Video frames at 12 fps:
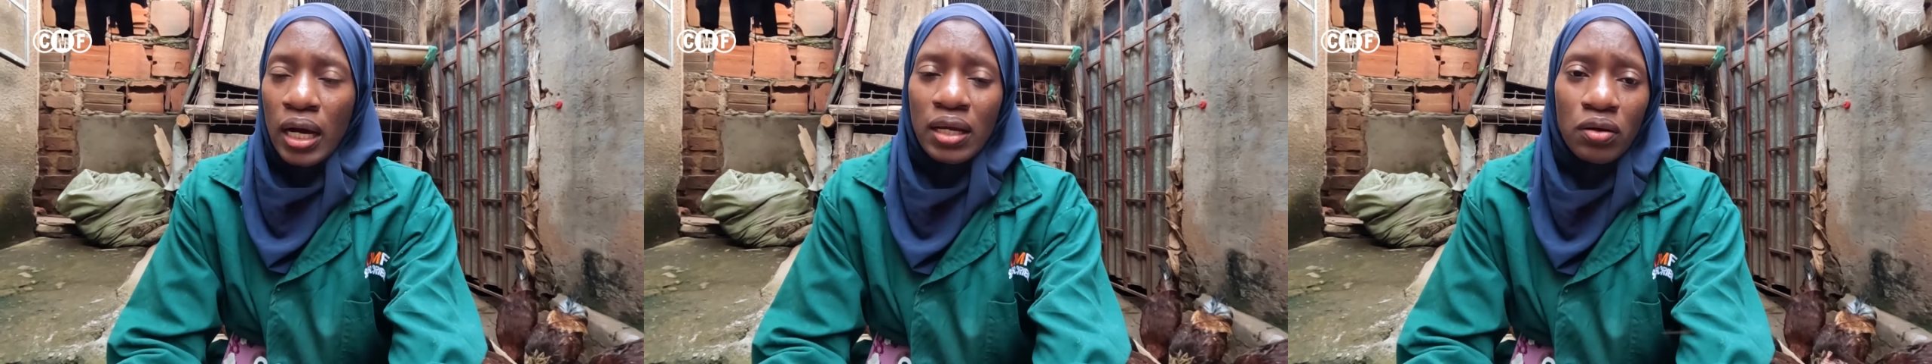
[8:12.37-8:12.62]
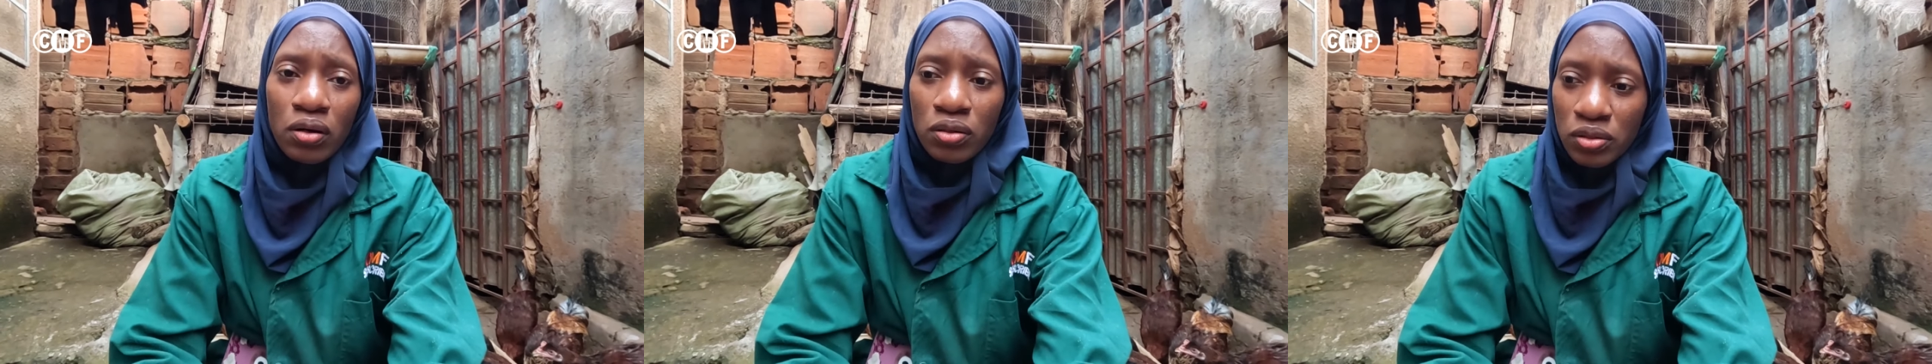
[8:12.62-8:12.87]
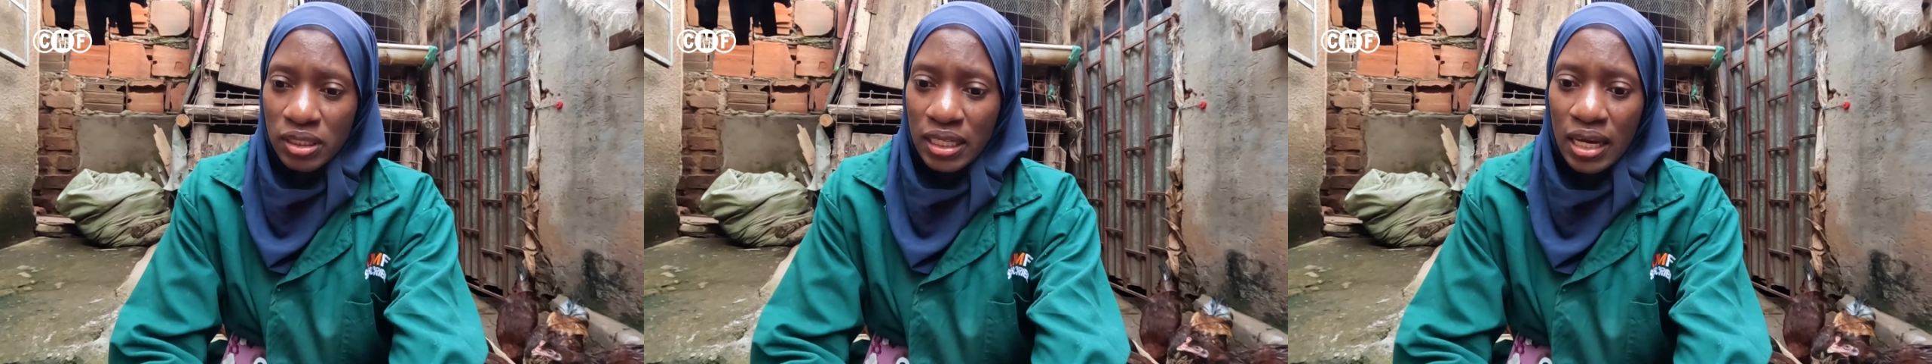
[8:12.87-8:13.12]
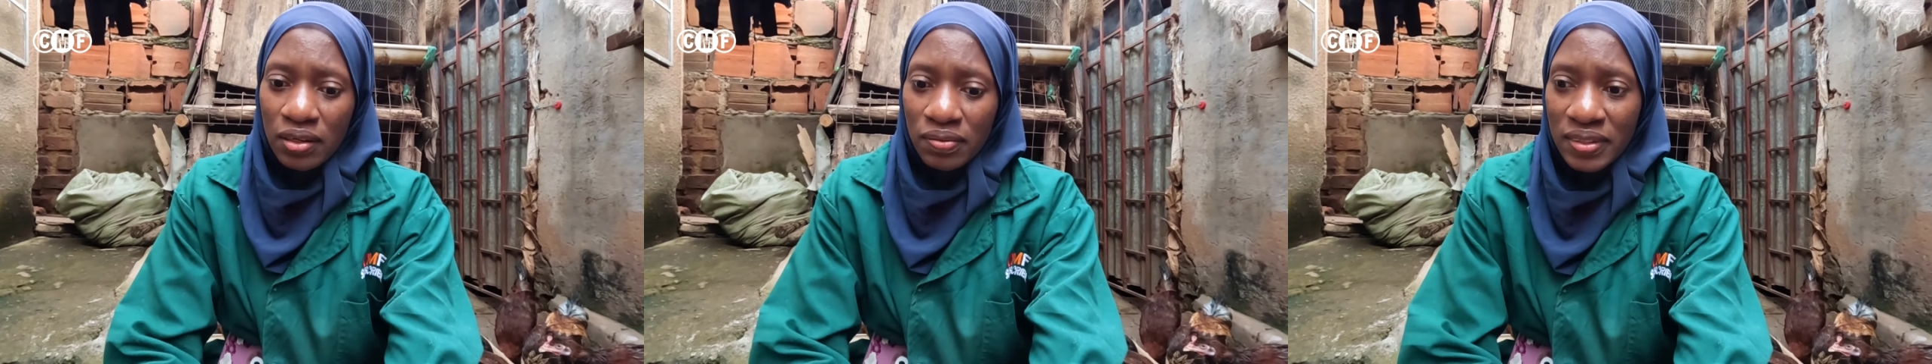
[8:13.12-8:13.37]
and all those
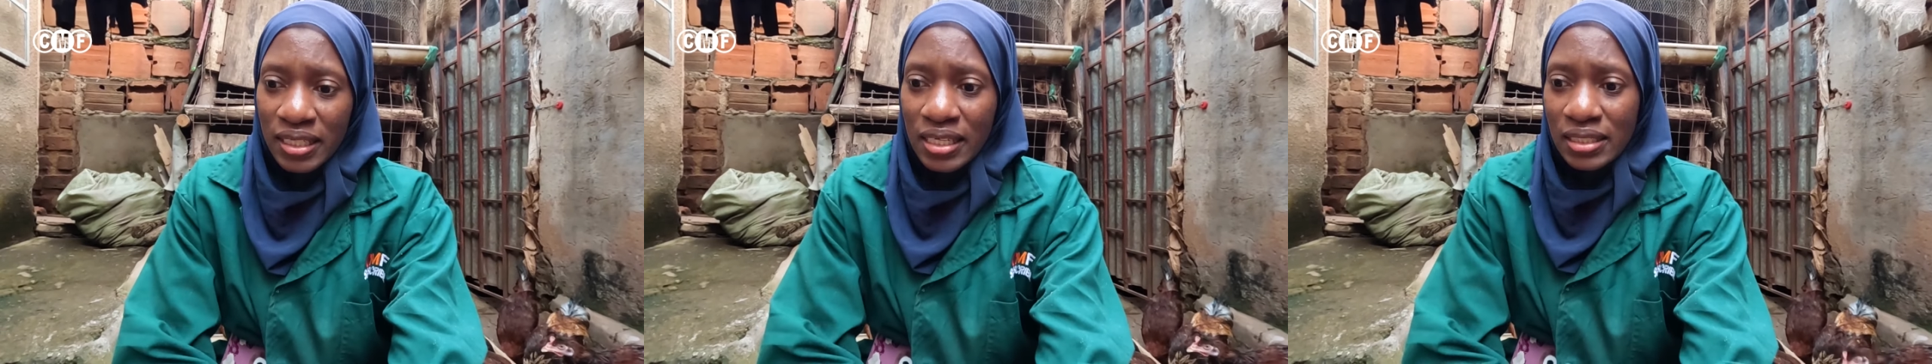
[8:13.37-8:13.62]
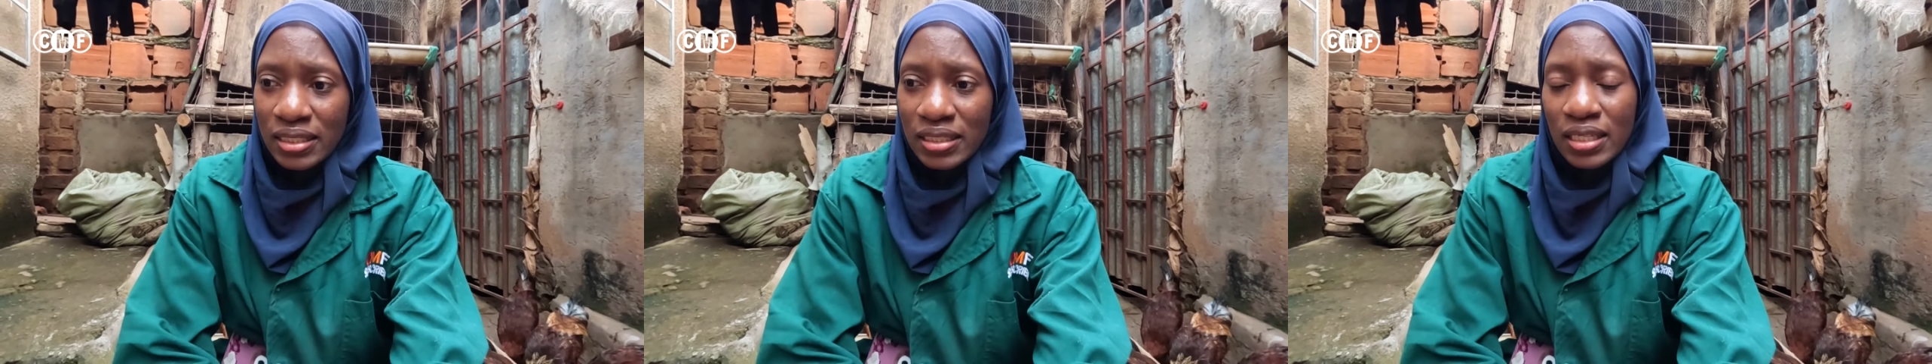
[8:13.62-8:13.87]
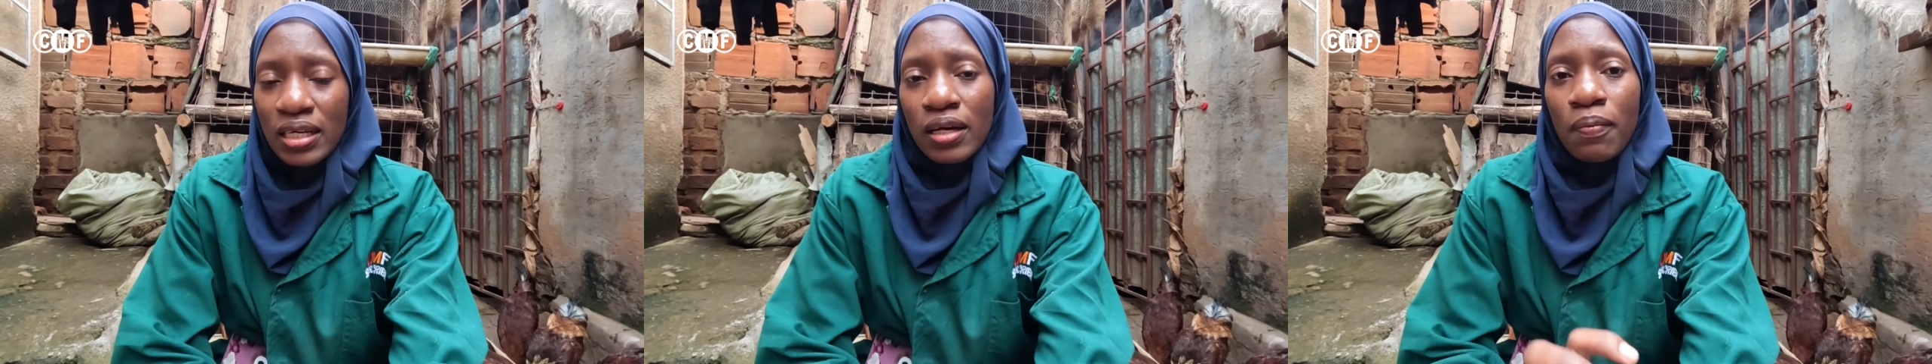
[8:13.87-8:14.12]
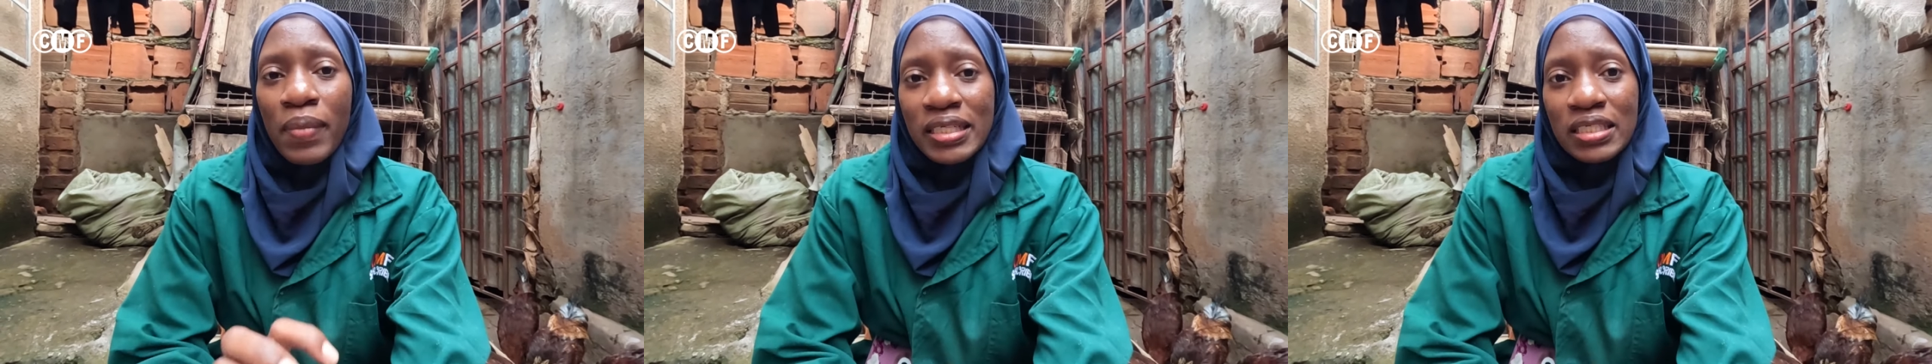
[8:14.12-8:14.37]
kind of things.
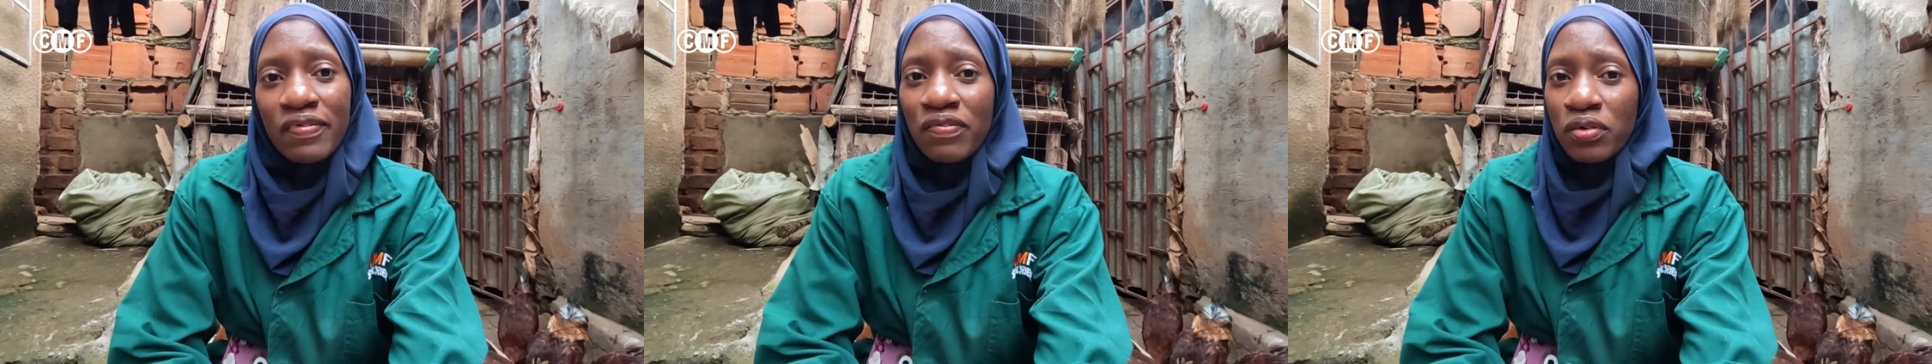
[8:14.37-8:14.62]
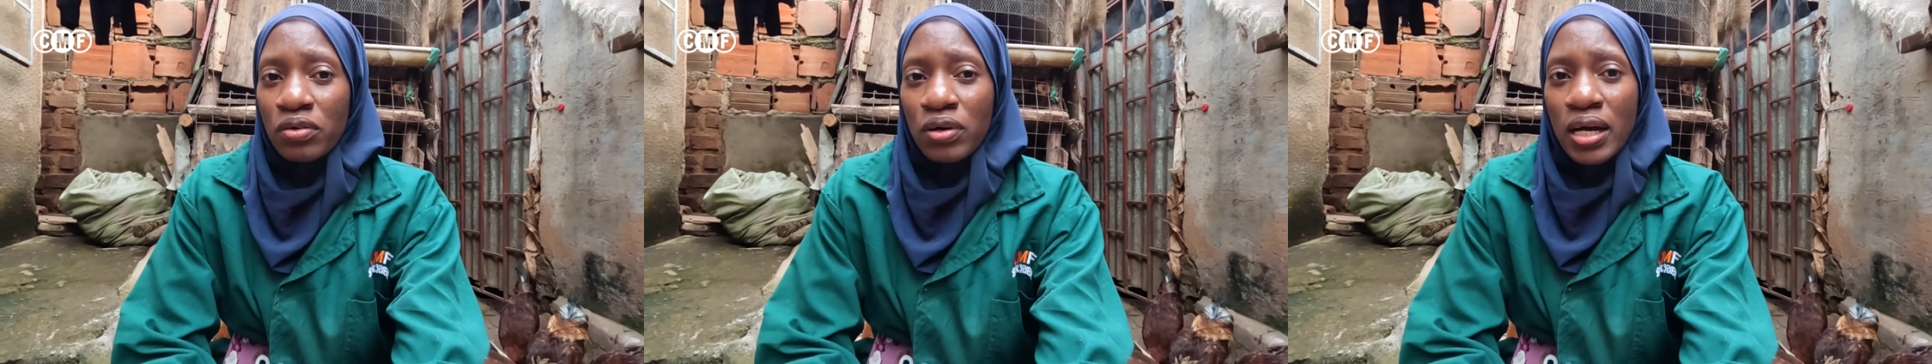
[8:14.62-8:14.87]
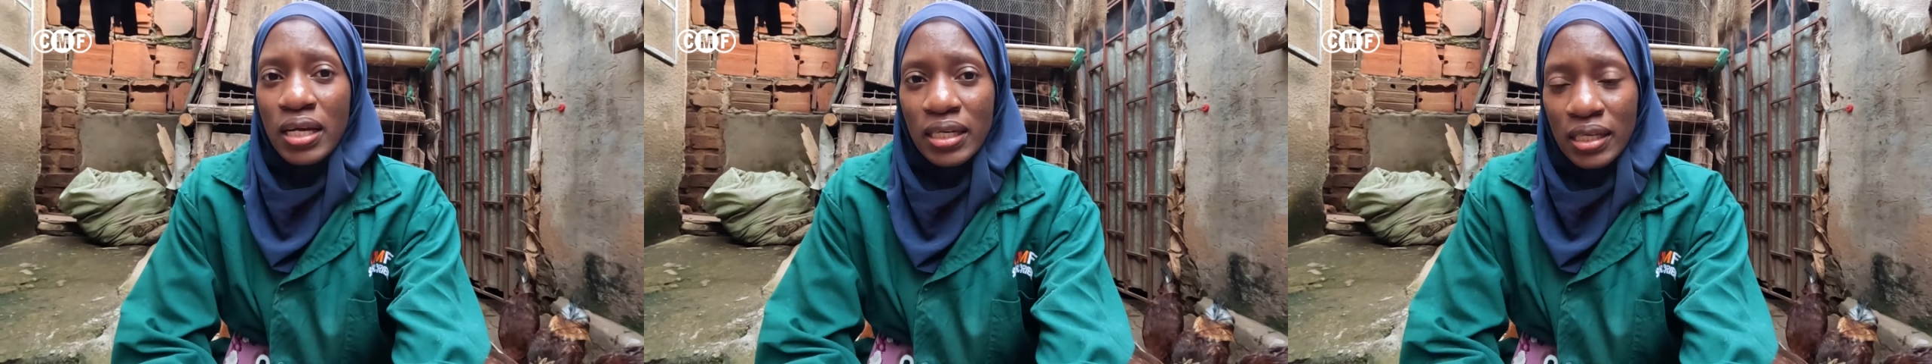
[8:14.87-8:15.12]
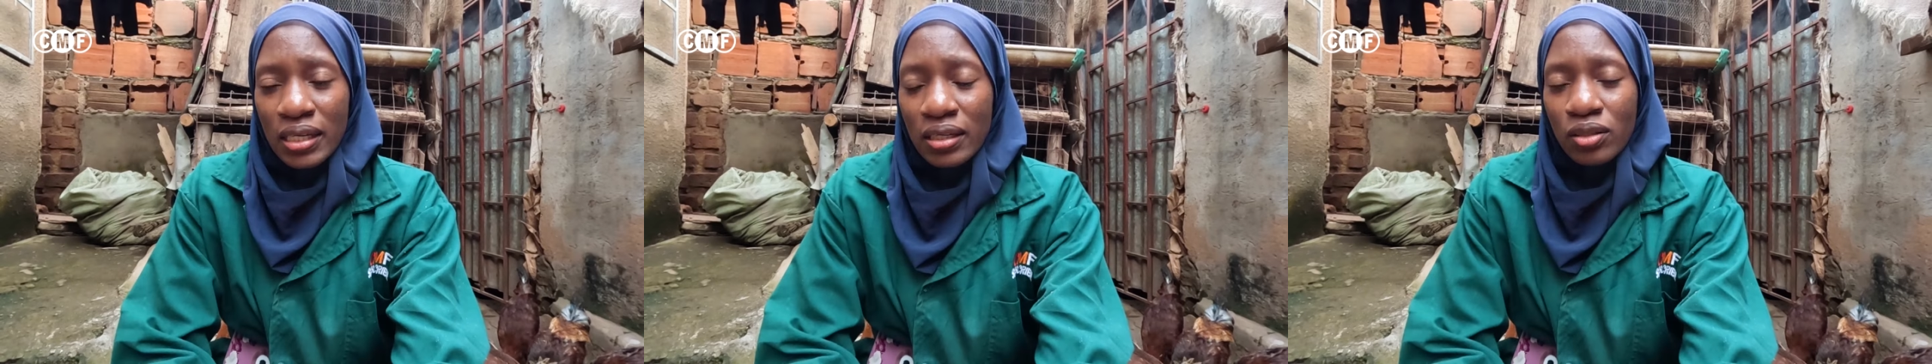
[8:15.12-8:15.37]
But if you're
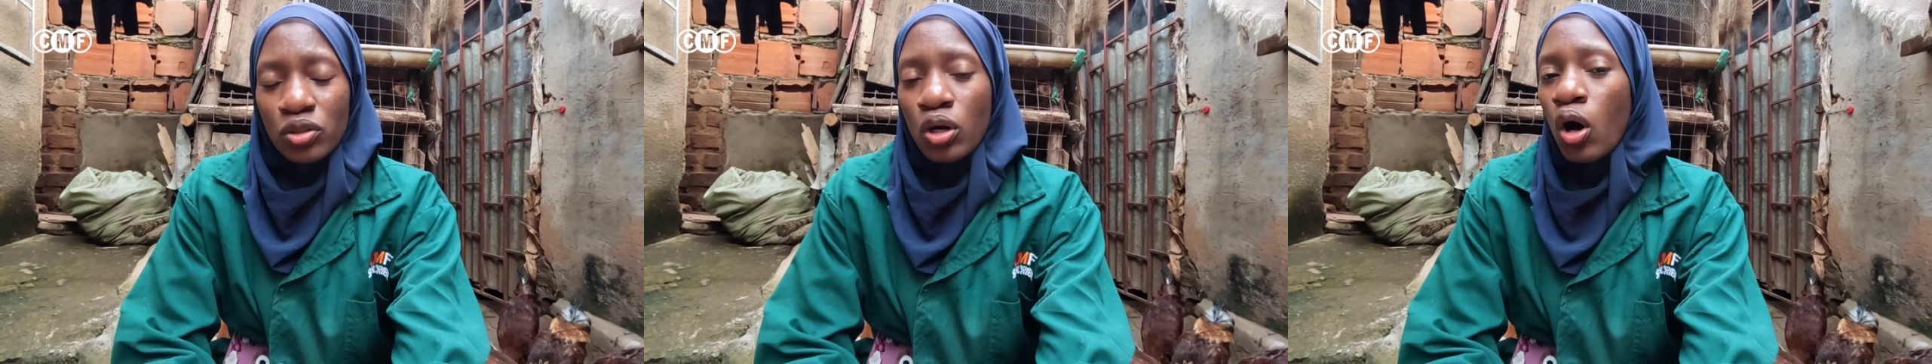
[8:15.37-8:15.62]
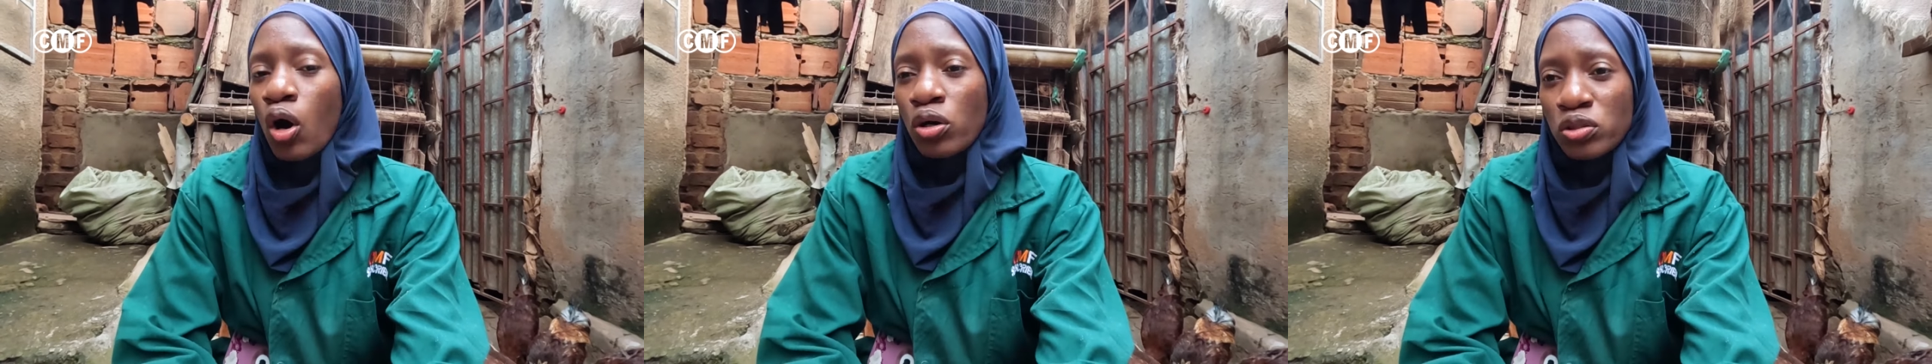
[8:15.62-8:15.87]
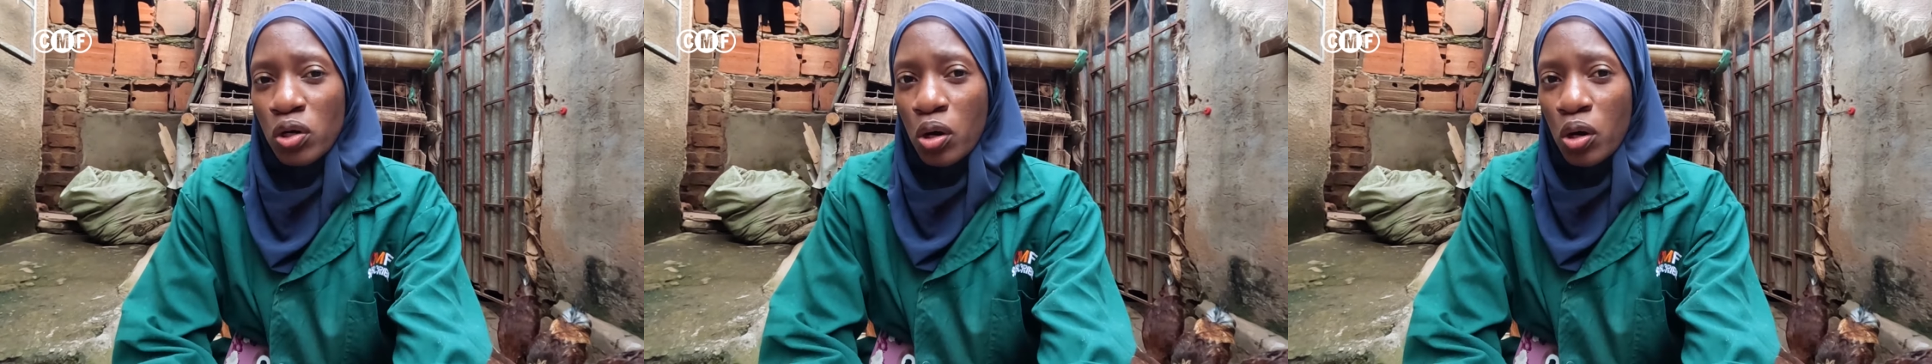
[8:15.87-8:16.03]
running your own